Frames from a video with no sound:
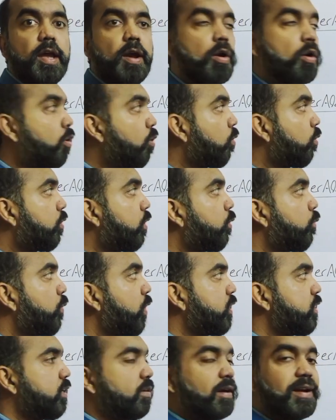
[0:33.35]
or
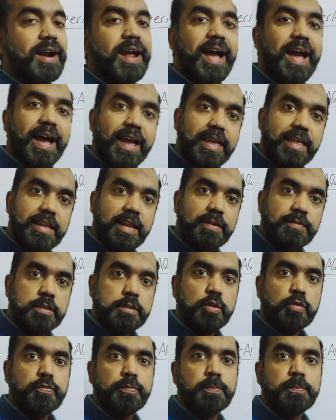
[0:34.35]
when there are high levels
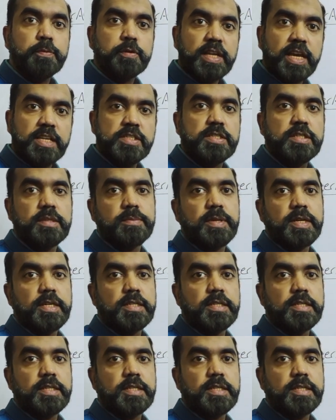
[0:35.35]
of potassium